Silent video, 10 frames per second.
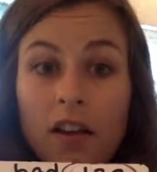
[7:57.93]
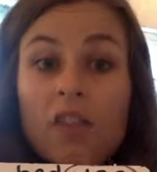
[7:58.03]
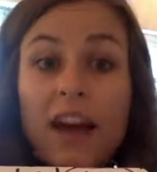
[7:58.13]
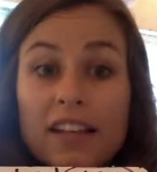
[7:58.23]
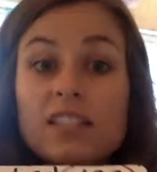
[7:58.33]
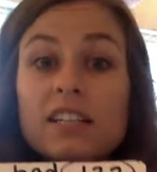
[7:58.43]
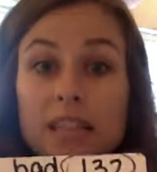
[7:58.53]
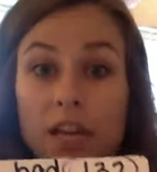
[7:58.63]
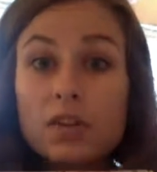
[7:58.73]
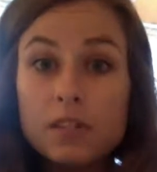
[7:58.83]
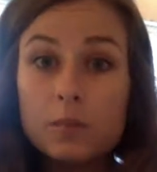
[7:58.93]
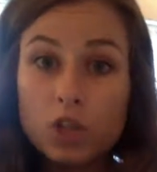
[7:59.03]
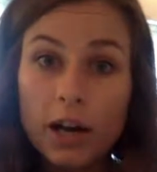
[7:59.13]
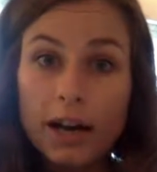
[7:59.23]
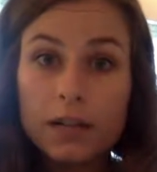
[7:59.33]
that's going to tell you to
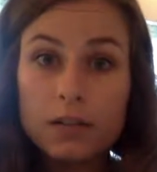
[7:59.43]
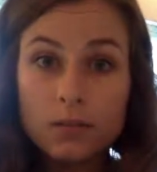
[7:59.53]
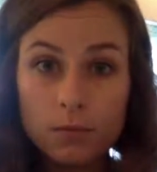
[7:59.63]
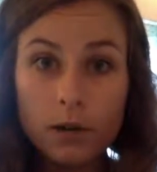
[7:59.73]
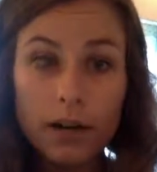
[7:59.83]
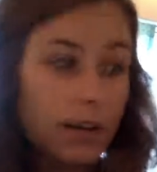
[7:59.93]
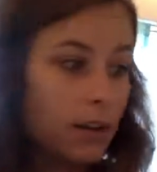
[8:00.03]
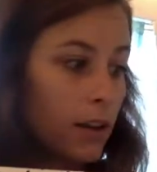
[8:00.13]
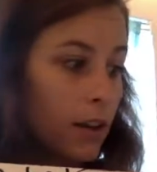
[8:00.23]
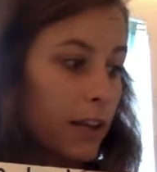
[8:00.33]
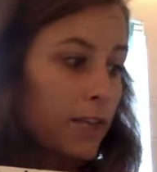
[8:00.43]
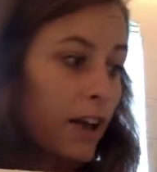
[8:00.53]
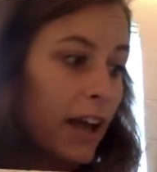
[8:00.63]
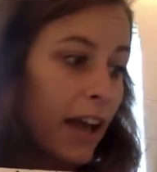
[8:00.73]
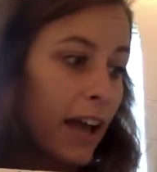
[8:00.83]
subtract, right? Like if
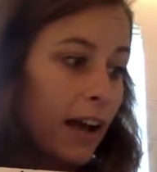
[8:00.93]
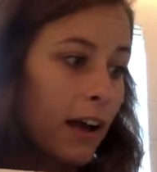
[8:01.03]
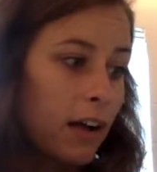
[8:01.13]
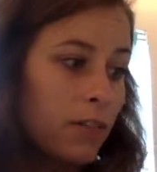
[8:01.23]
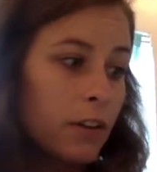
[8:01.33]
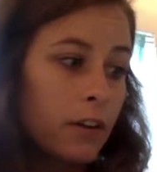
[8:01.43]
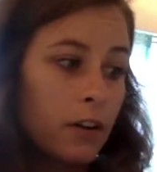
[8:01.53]
I have